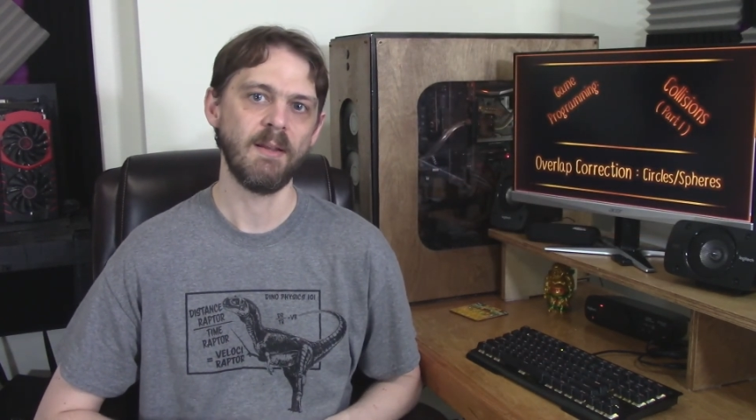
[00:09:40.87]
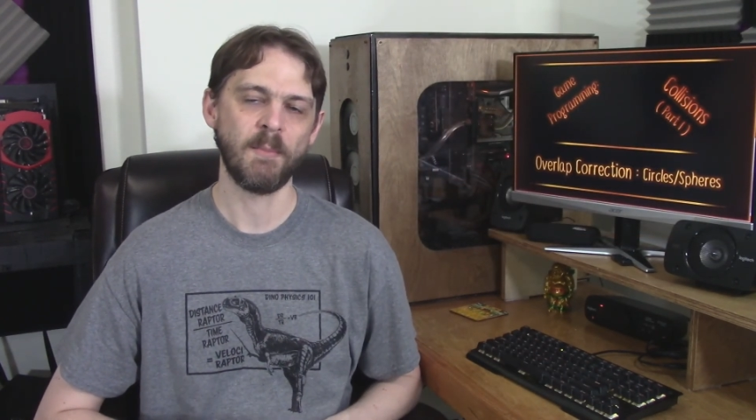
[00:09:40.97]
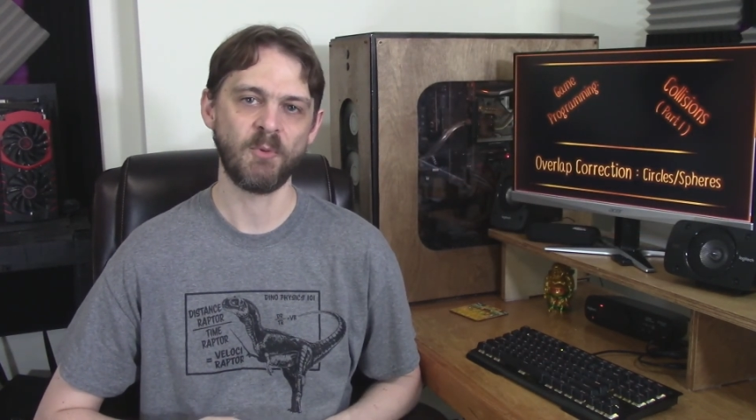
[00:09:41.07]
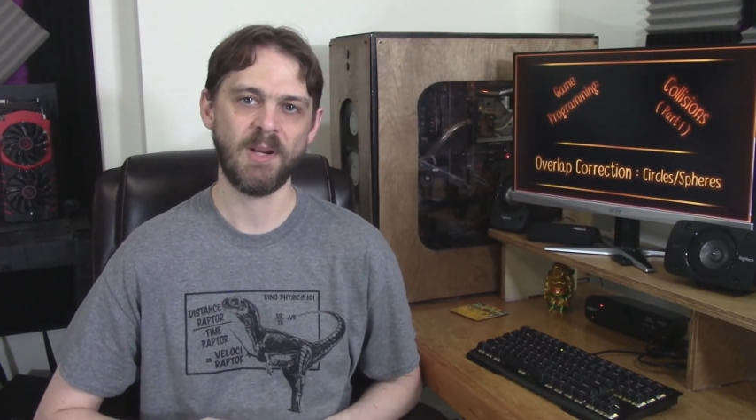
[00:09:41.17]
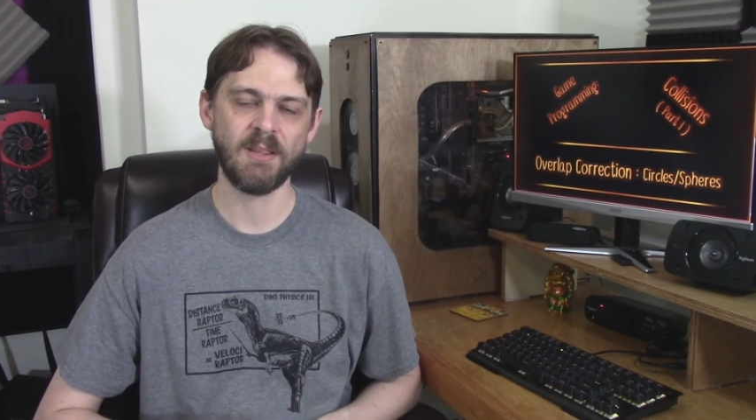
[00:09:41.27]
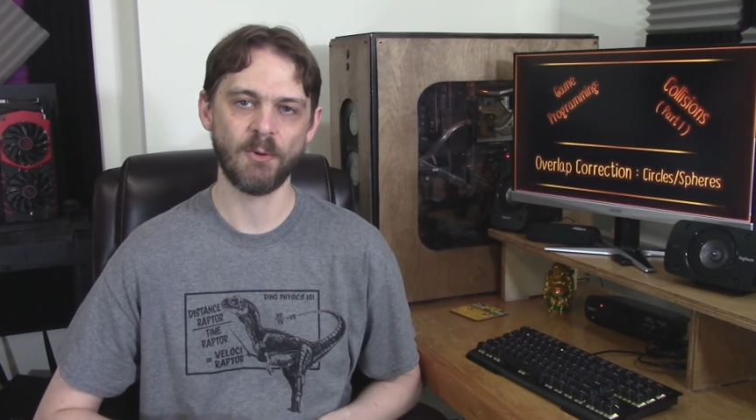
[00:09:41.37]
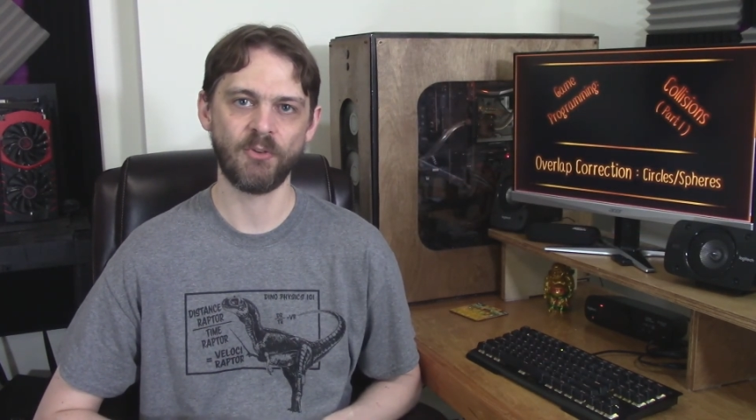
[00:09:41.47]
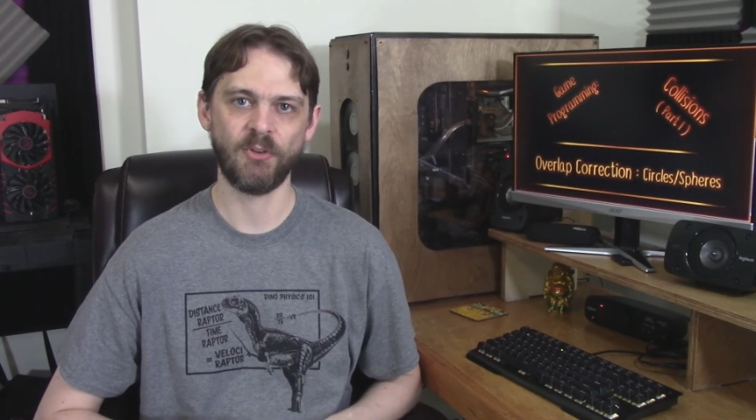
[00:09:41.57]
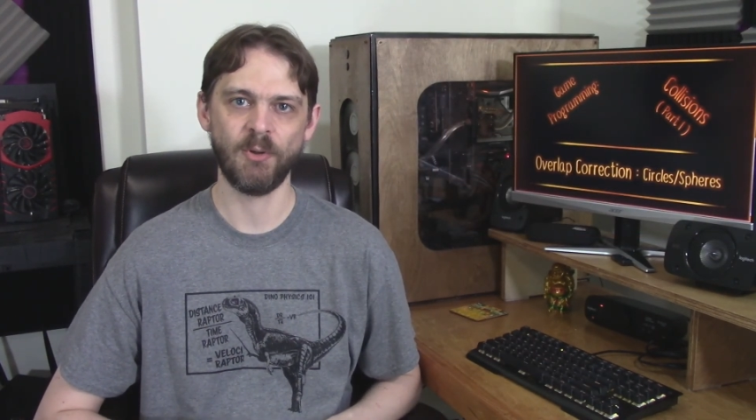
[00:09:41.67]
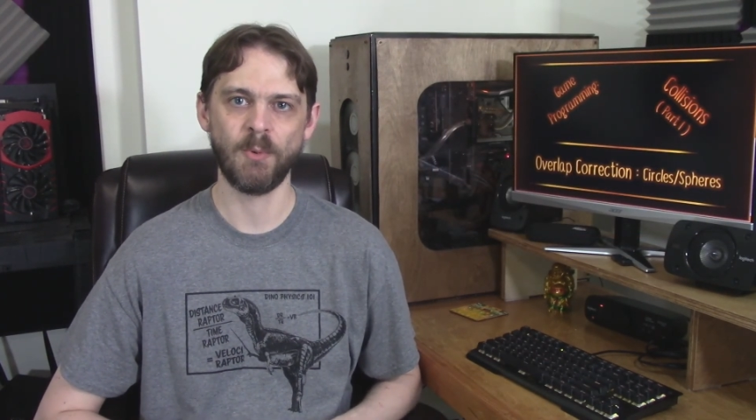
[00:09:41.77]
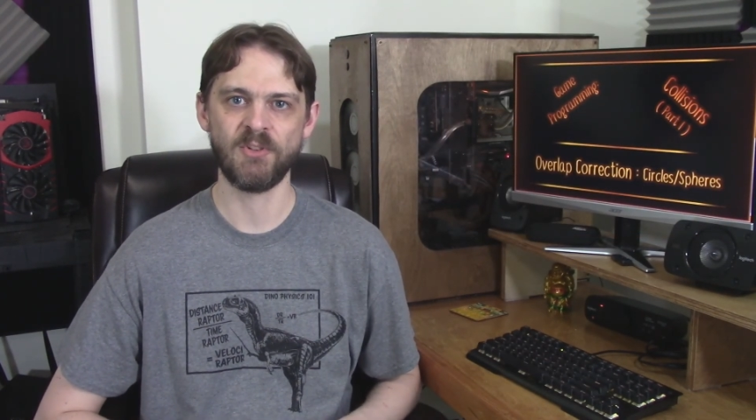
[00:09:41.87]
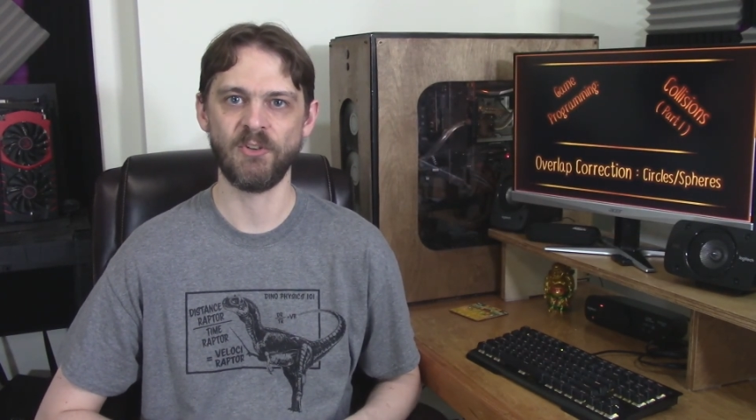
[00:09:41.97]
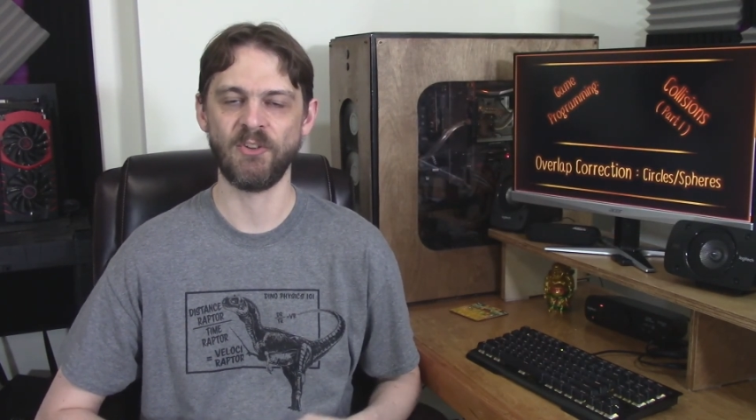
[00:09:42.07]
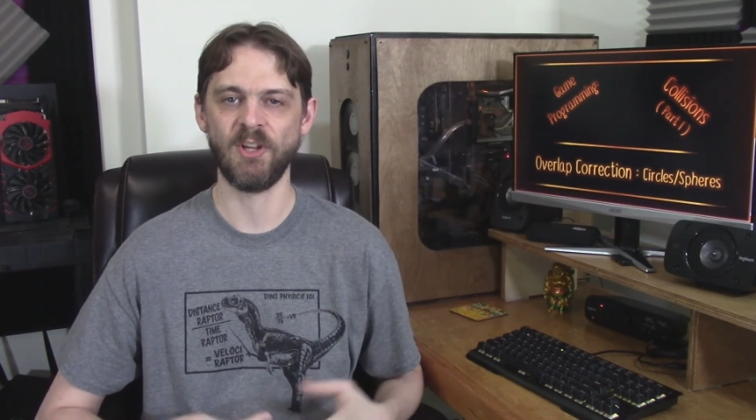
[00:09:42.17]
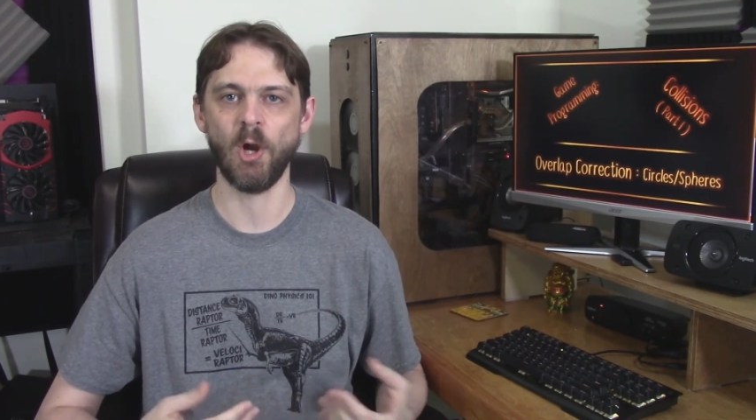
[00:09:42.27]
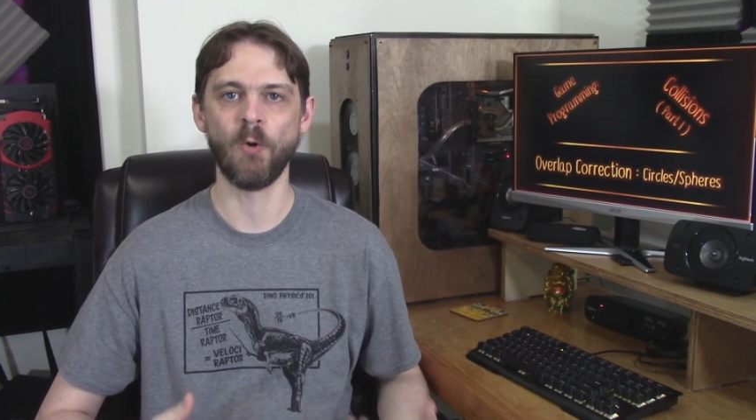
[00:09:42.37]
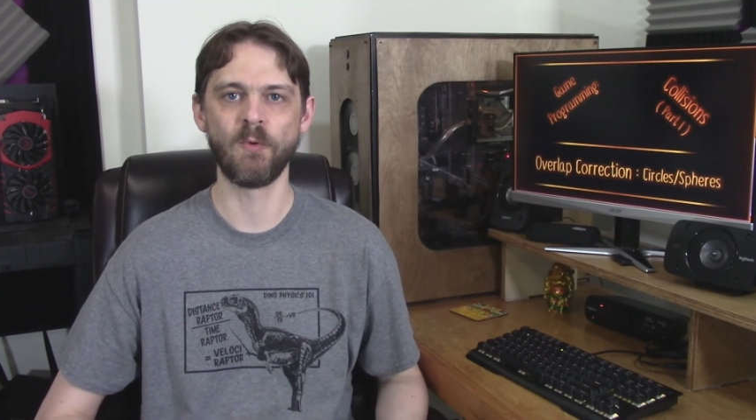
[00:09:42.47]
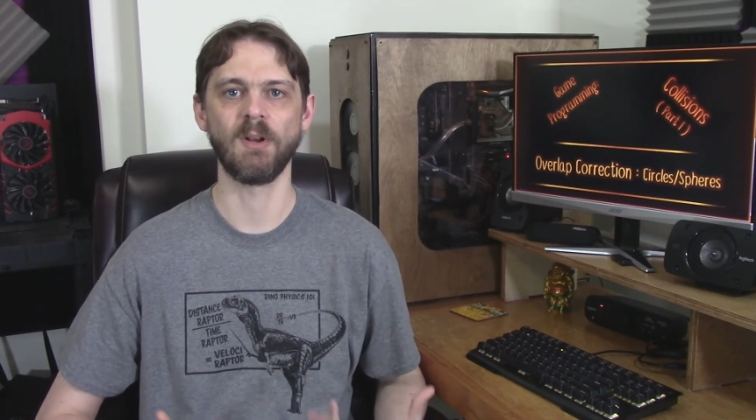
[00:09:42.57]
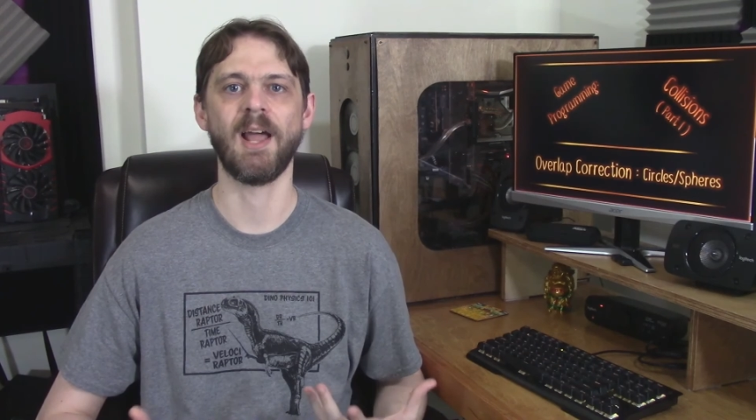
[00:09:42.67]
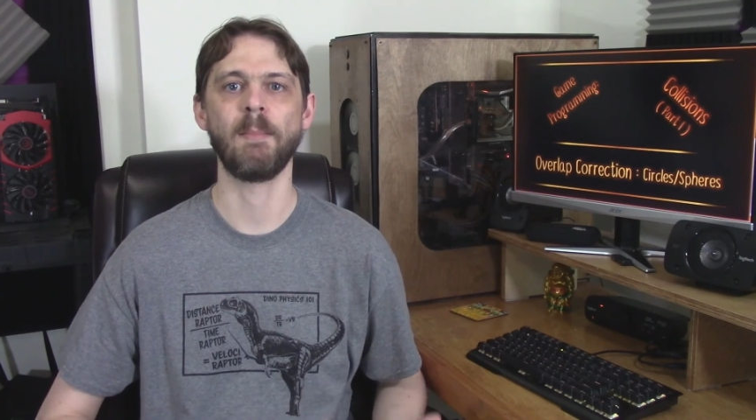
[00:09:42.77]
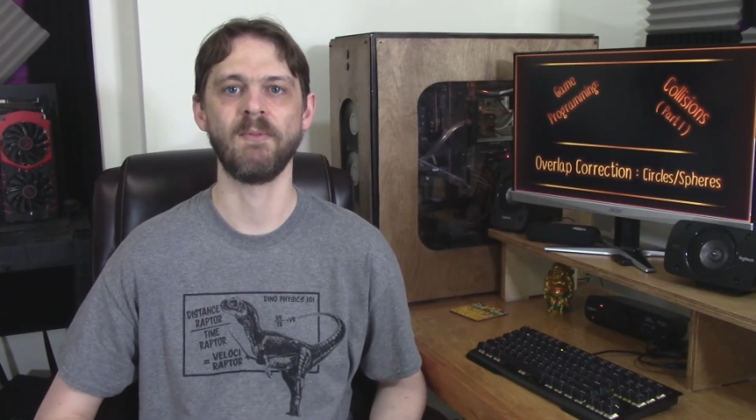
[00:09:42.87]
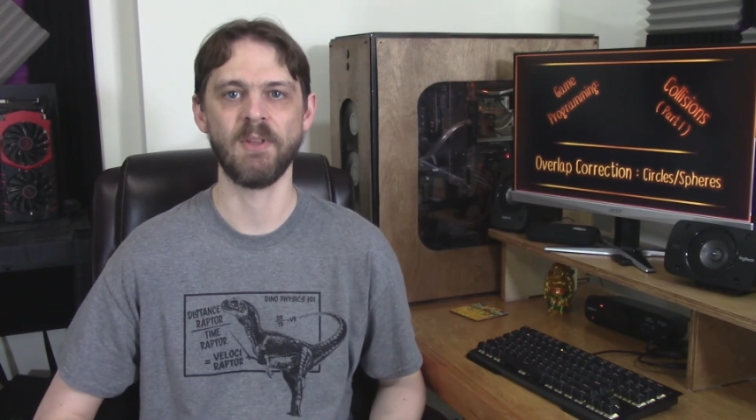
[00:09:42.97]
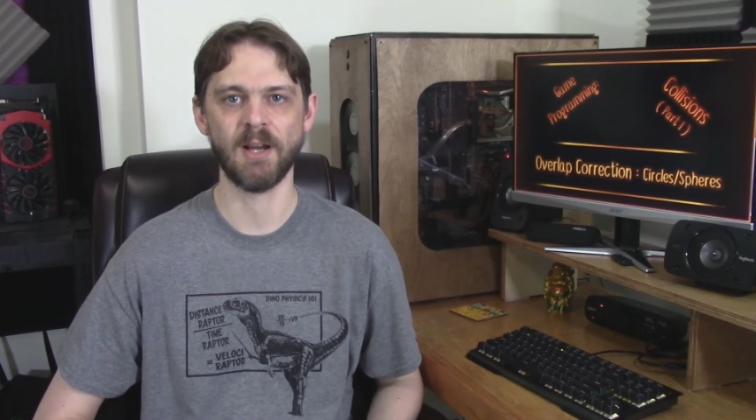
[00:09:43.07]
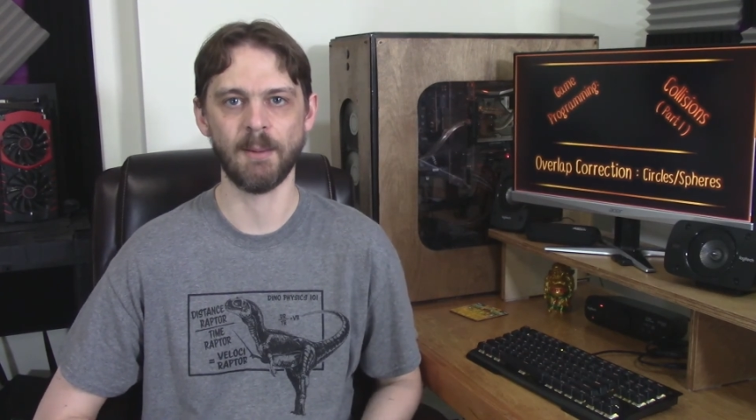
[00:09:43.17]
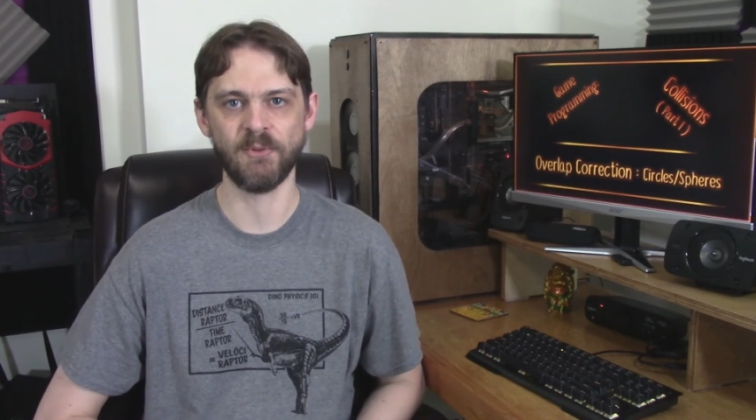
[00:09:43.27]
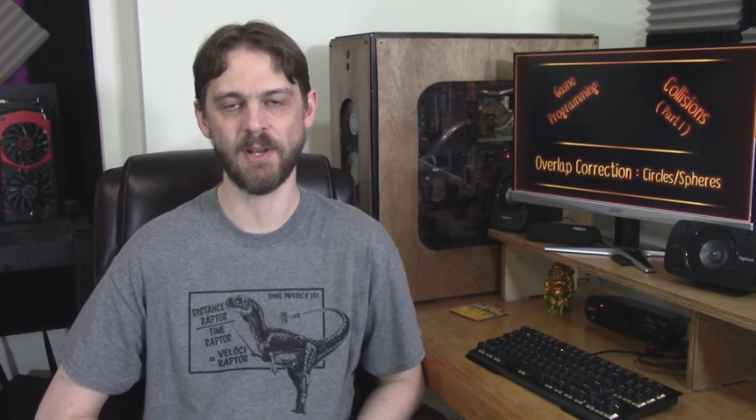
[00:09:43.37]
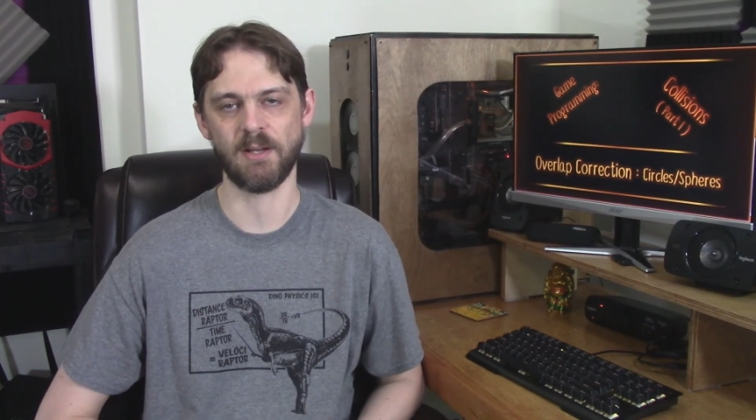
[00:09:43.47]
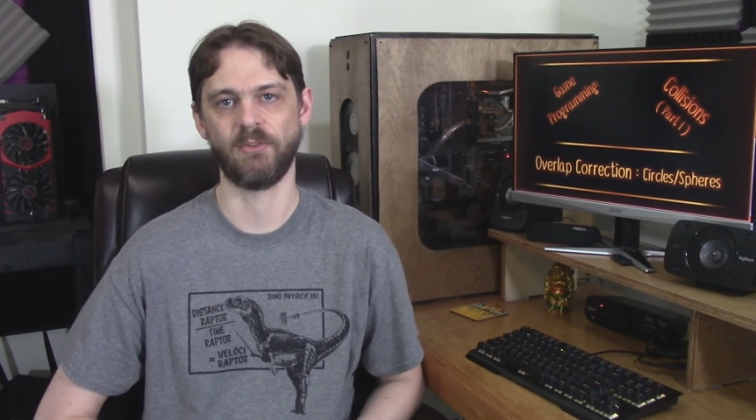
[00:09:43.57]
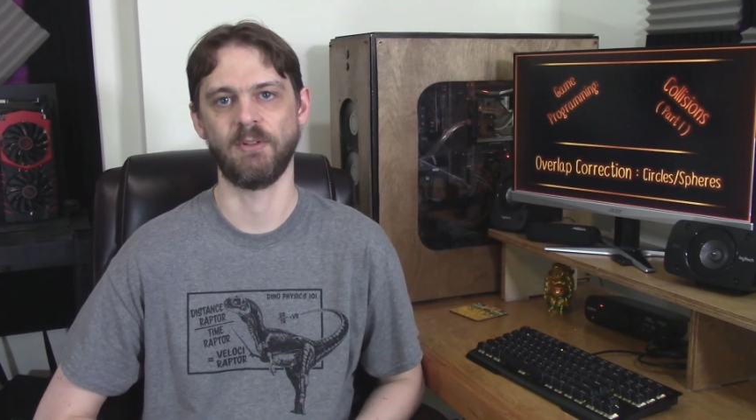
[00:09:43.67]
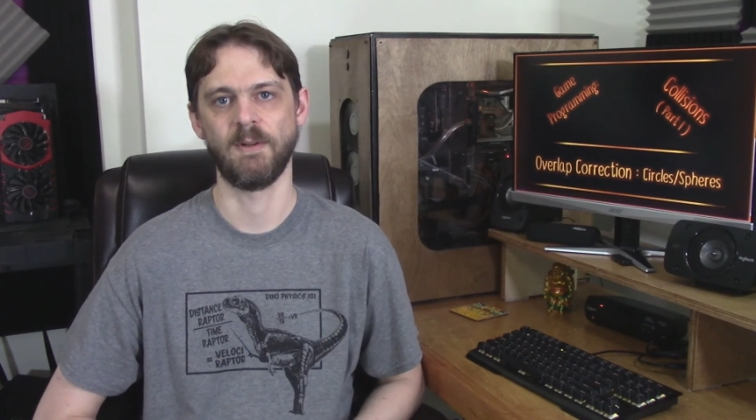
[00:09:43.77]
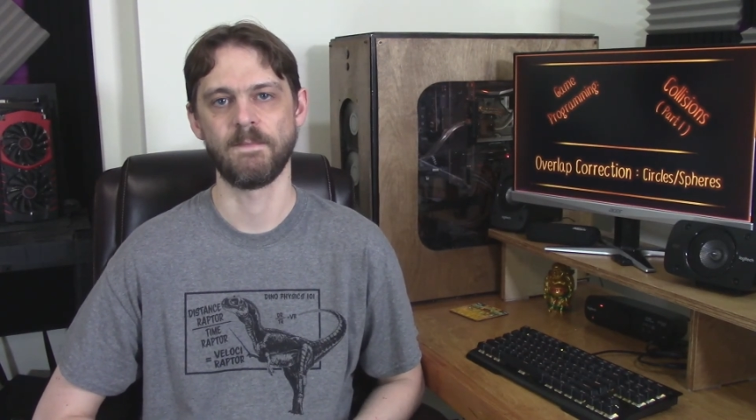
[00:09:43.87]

between those two, which is the overlap of the objects.